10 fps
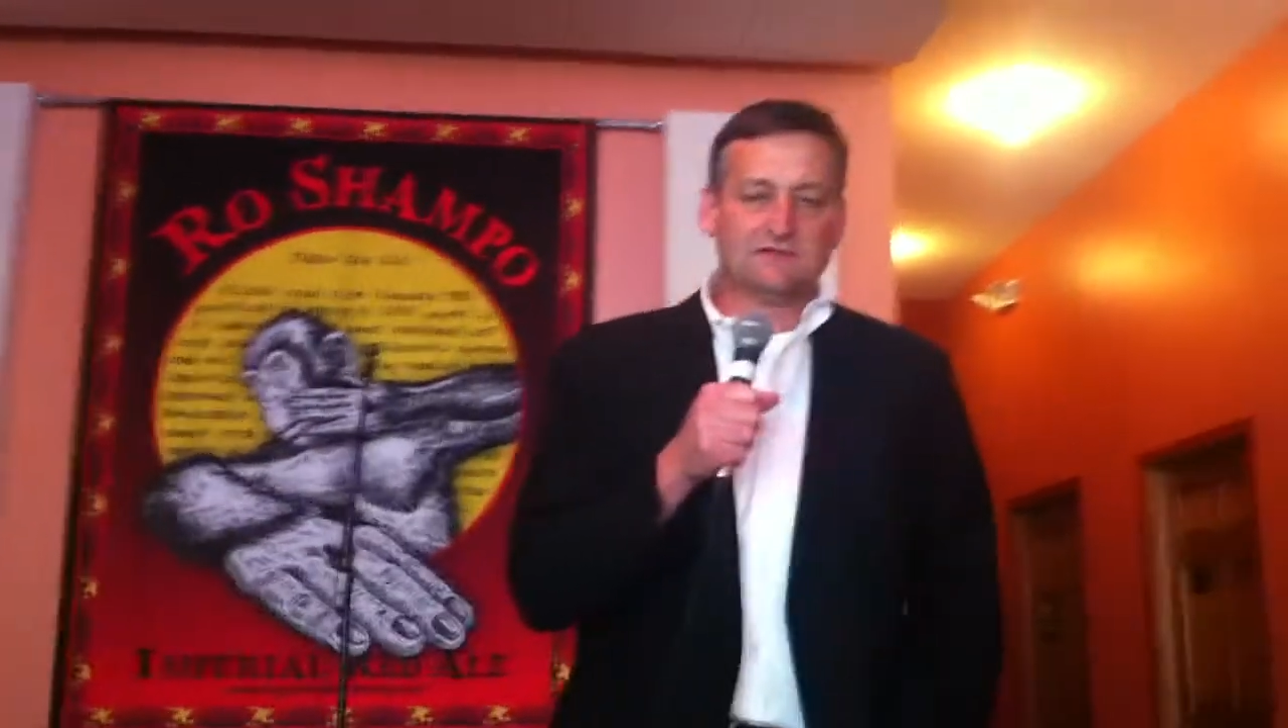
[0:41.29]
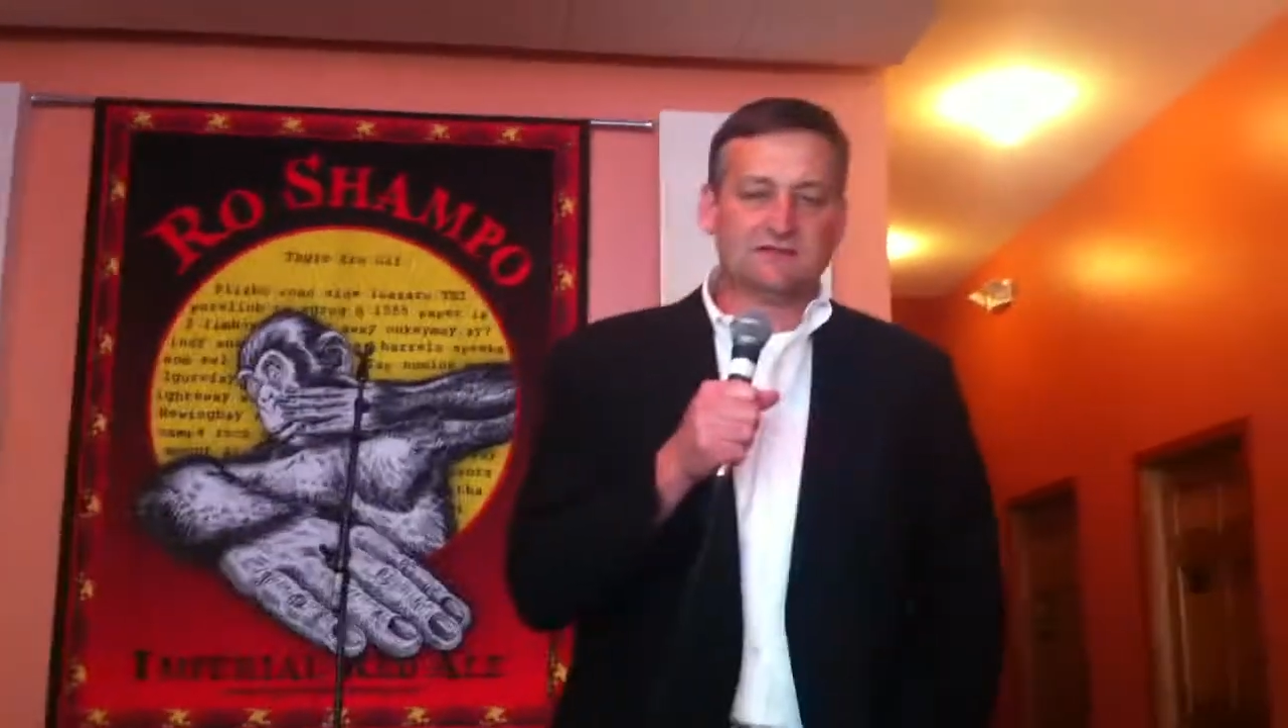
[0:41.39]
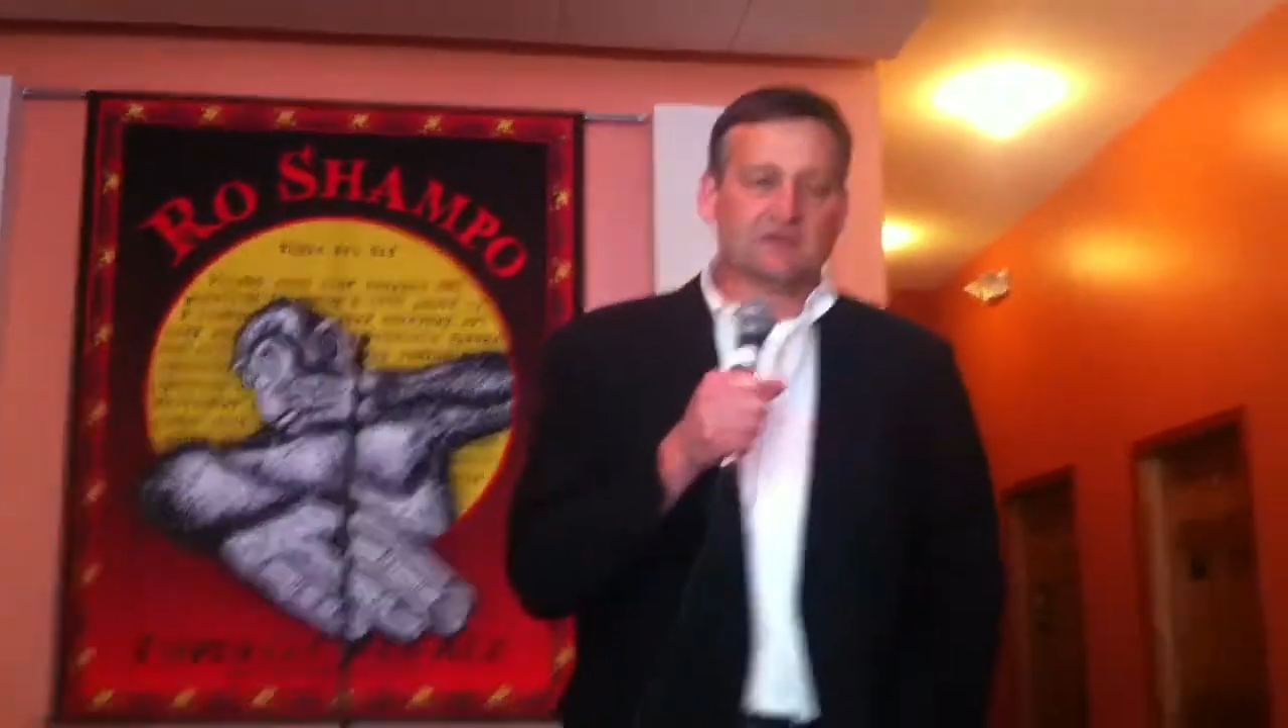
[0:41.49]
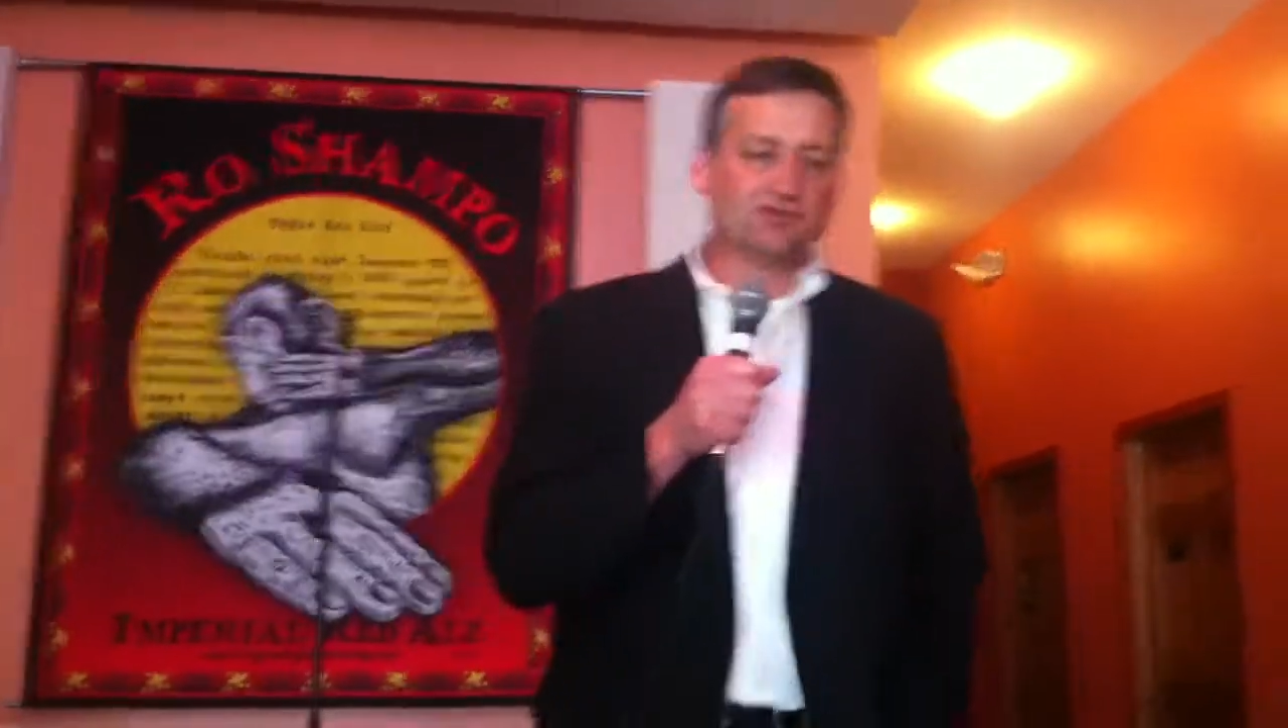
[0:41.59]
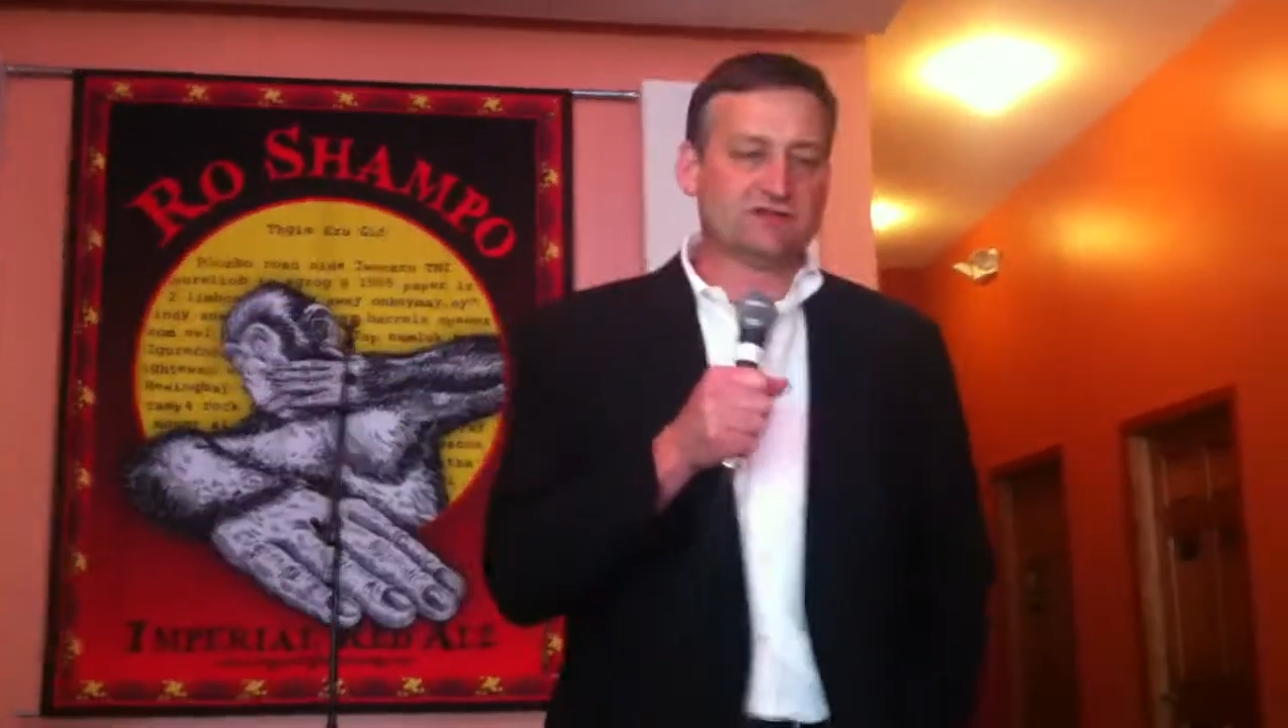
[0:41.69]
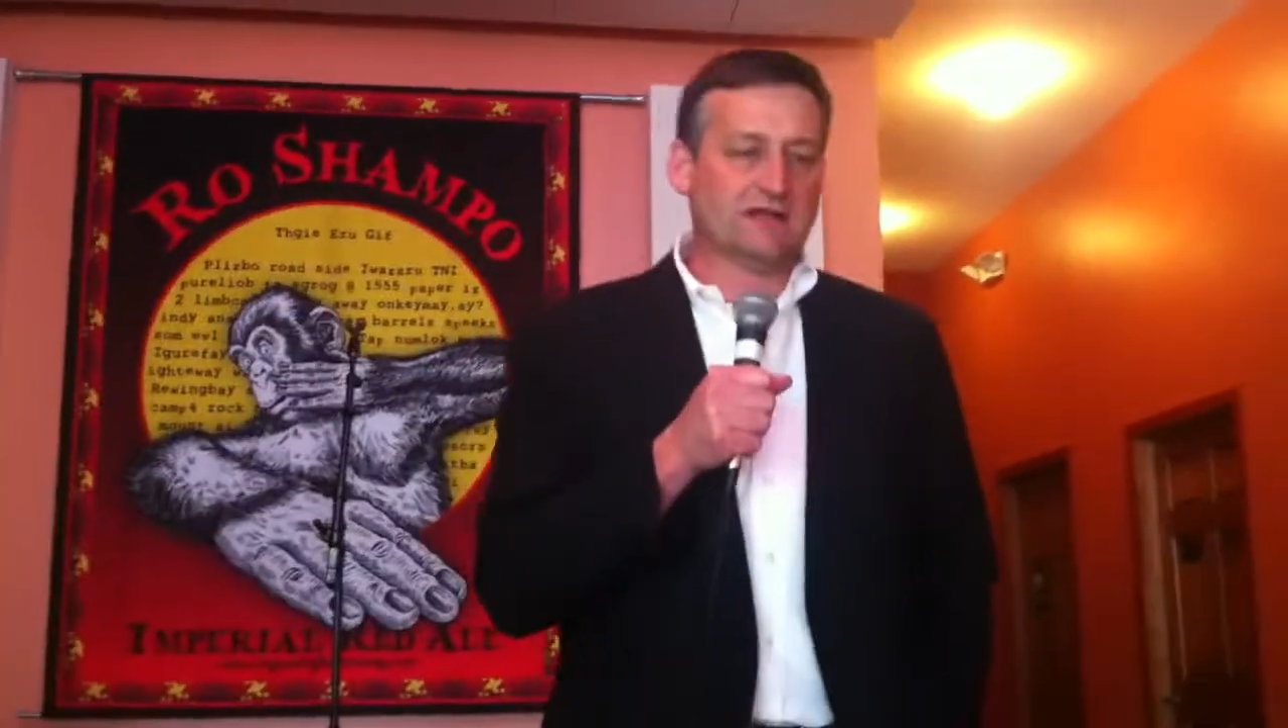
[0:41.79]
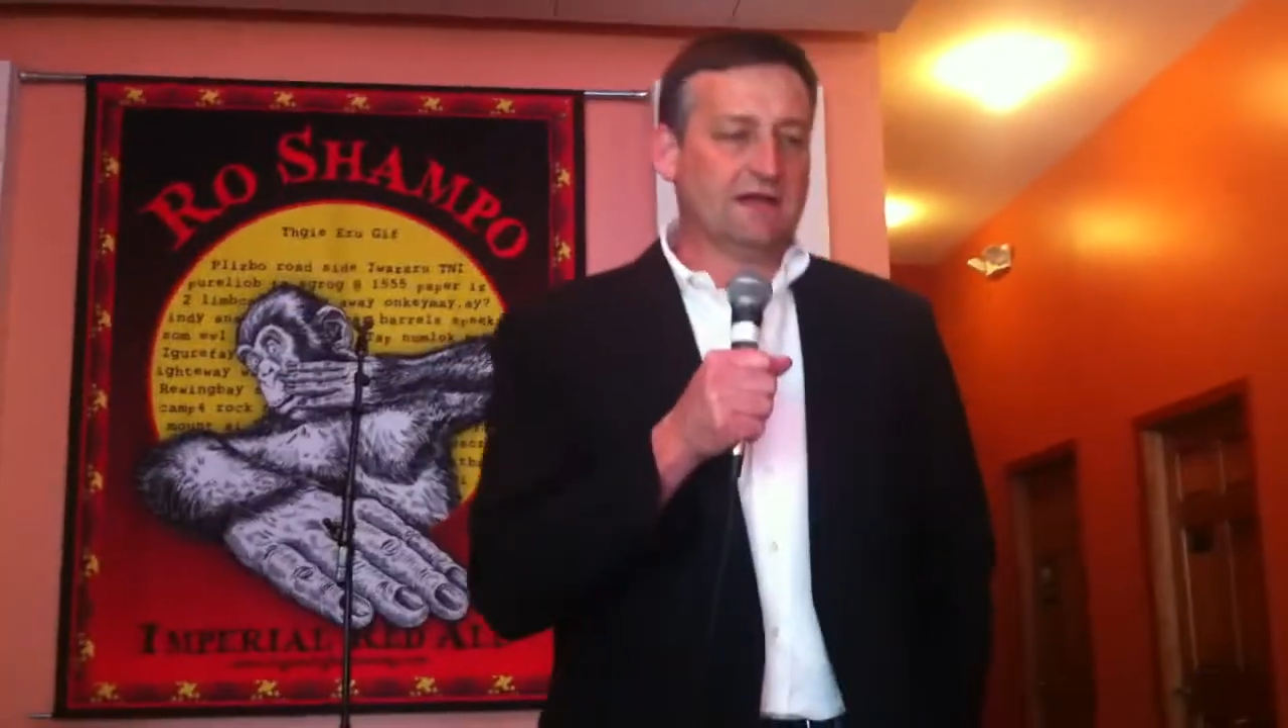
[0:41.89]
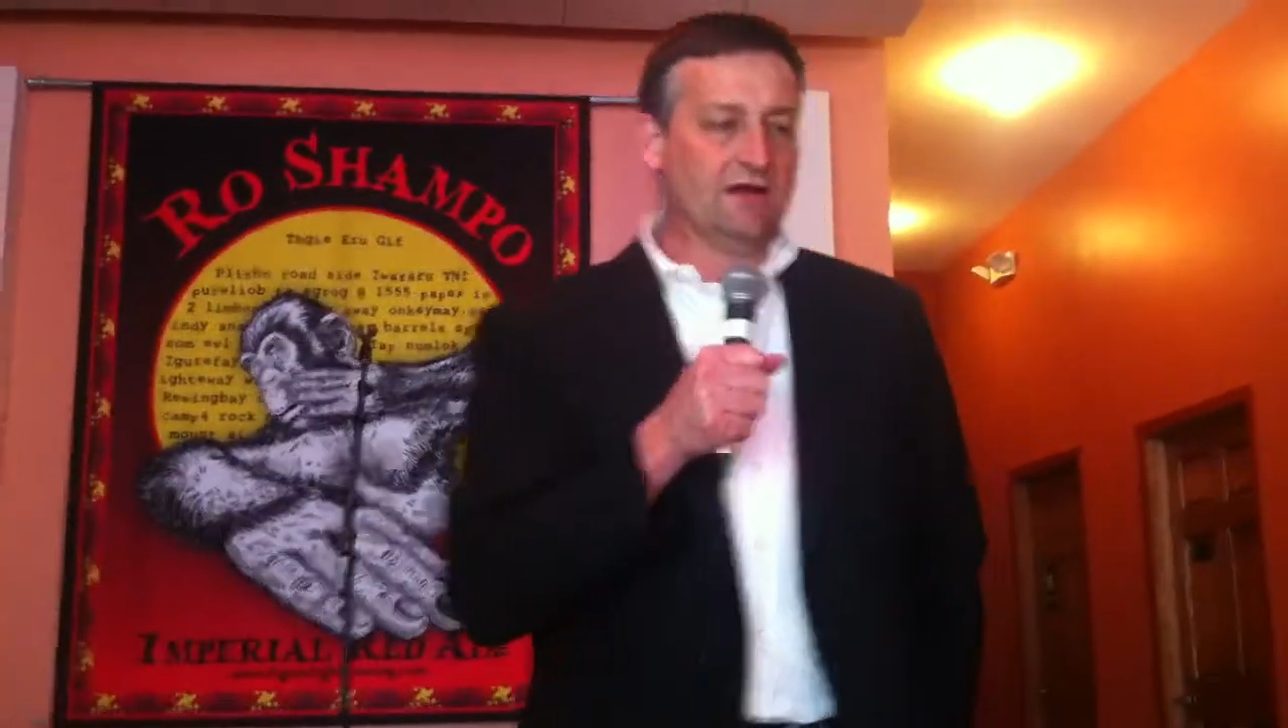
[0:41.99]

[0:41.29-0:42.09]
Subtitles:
interesting.